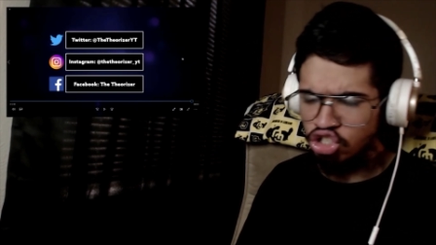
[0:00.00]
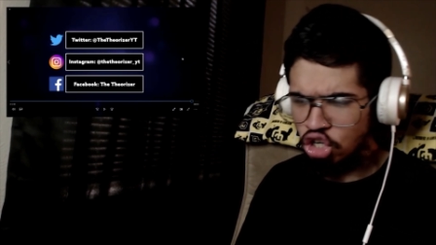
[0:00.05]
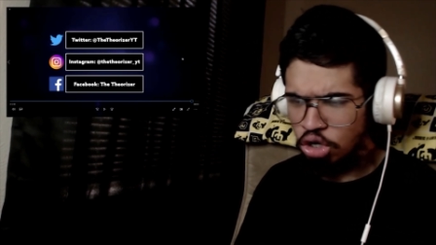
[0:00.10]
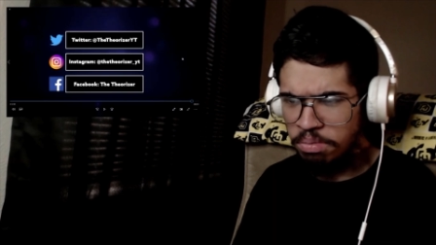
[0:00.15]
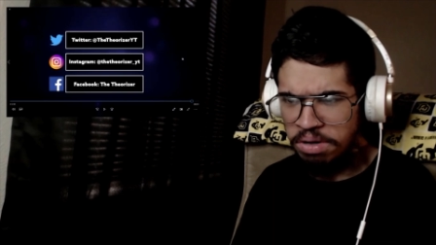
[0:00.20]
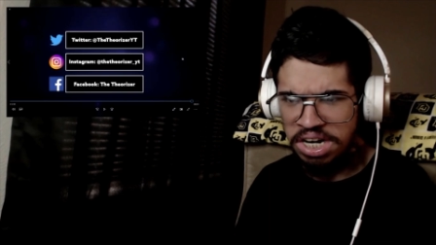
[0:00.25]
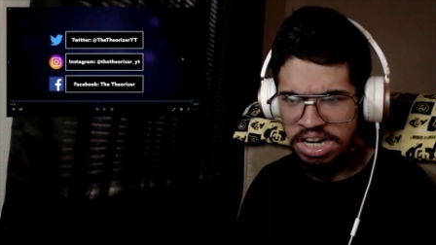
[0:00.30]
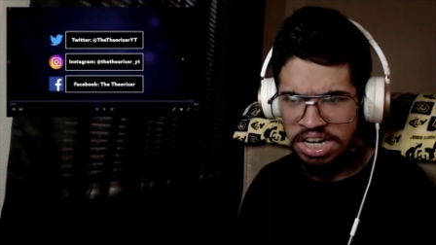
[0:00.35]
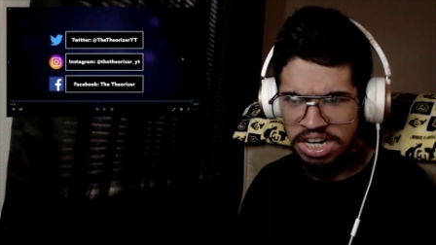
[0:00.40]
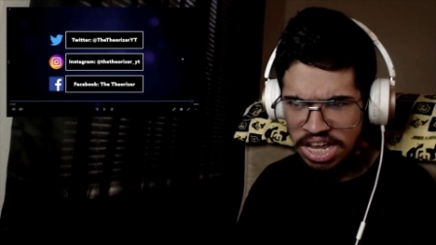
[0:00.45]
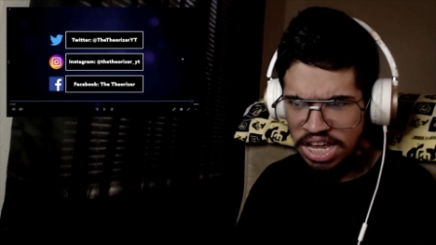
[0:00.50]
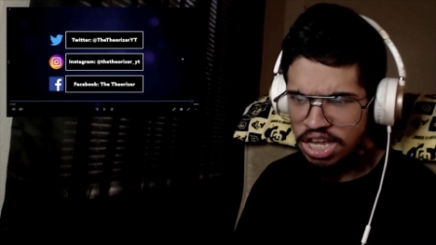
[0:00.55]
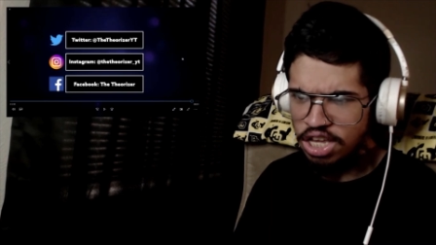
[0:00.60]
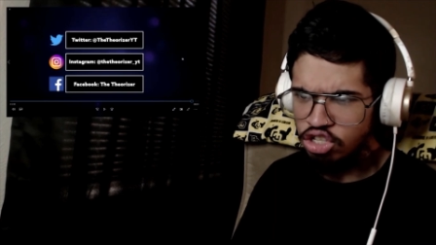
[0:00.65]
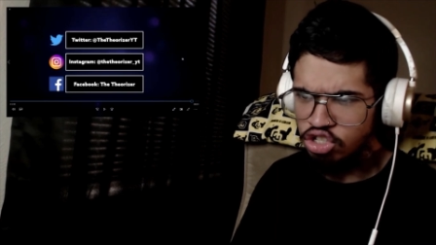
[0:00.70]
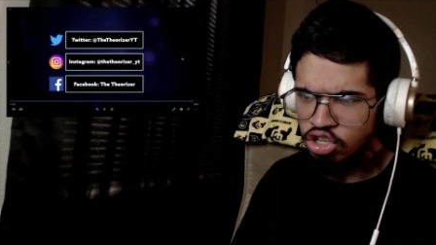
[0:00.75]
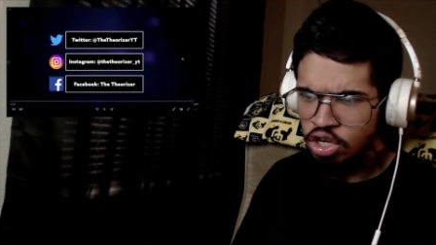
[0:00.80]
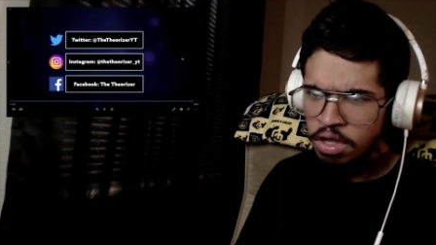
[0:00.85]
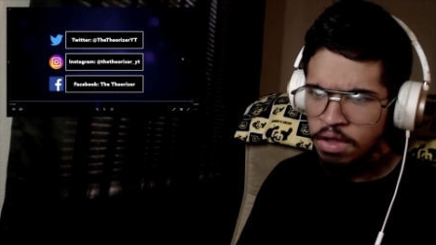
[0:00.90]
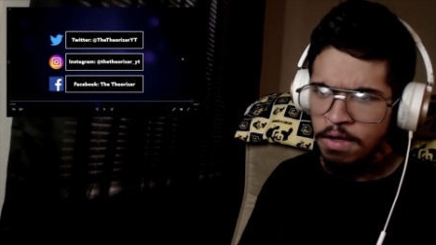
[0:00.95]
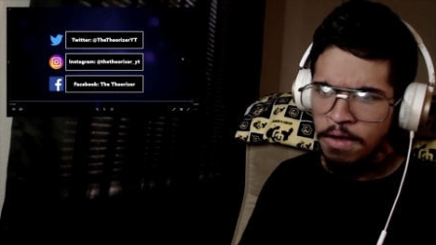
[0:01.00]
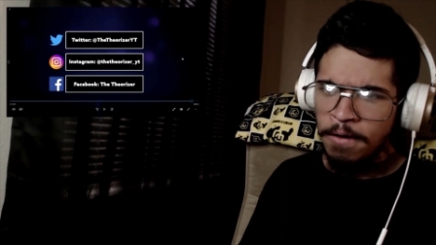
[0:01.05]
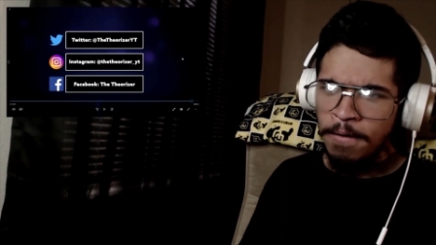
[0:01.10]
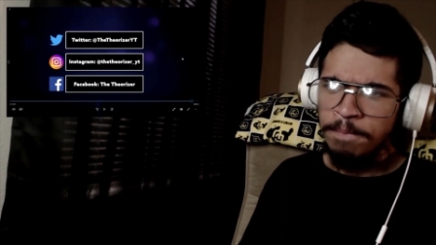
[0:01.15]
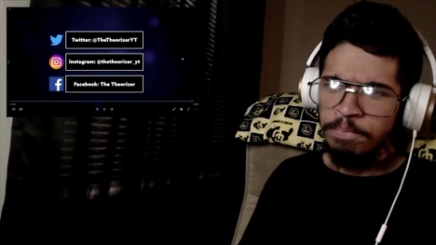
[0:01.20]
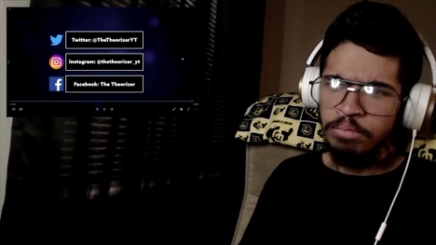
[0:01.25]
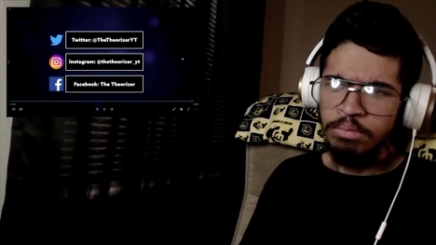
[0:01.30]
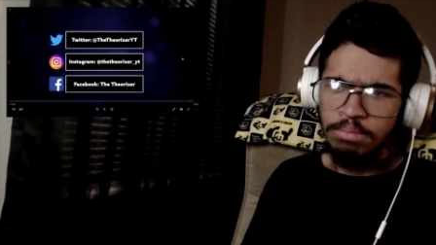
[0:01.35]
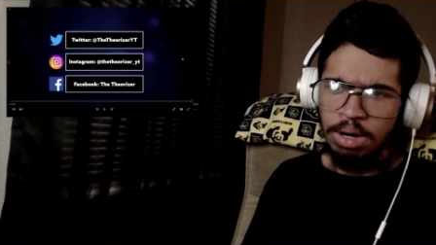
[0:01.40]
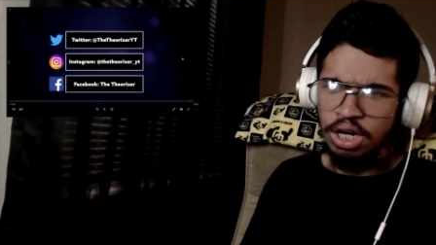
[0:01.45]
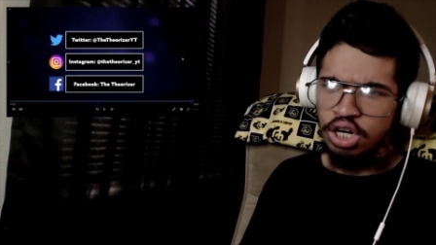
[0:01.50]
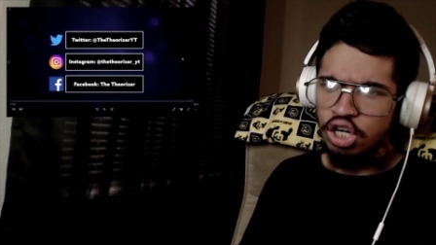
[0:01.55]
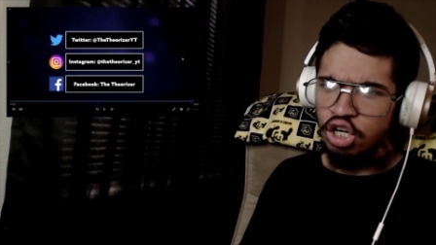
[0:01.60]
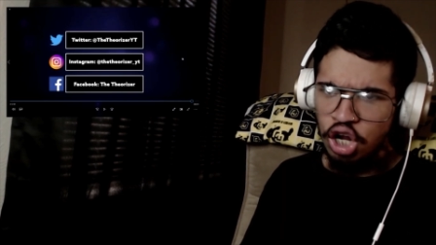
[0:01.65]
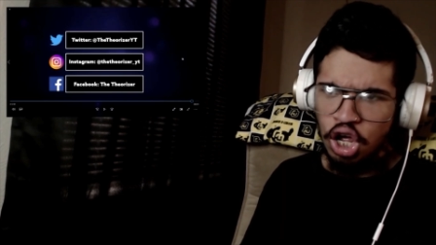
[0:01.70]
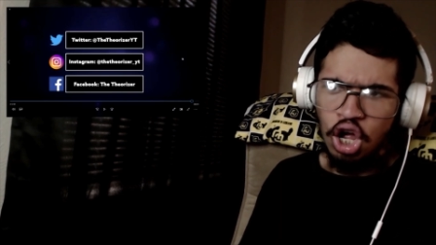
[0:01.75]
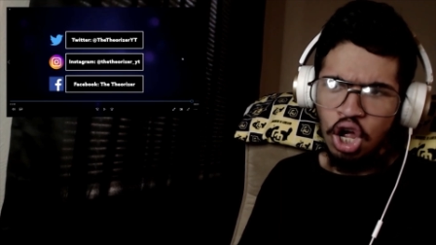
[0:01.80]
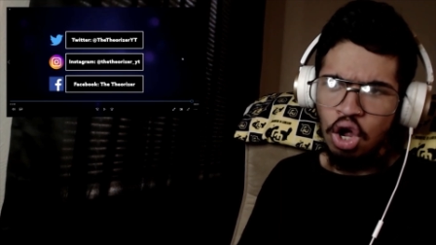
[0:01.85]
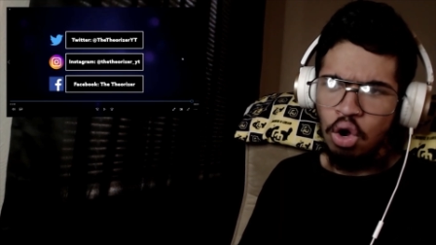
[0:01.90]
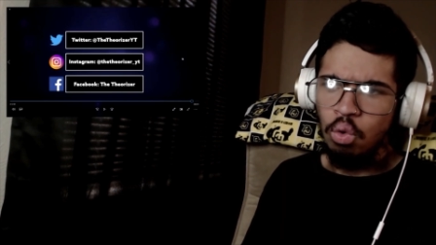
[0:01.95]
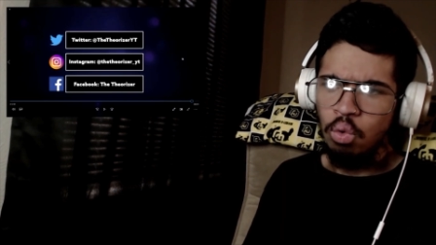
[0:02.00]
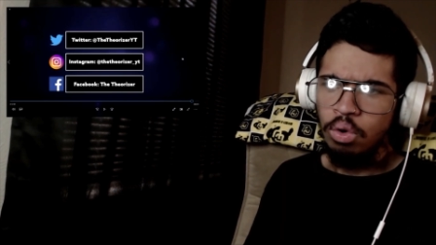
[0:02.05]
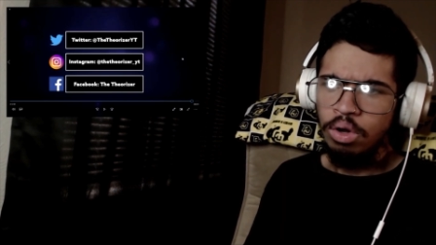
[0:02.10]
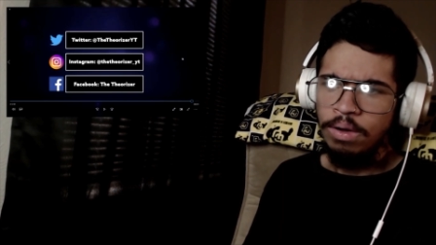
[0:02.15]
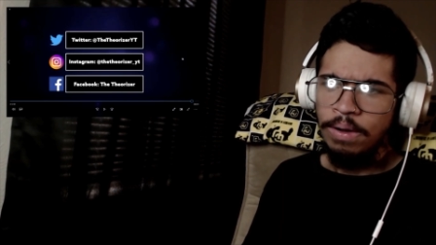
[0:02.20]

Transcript: so many Ds. But no,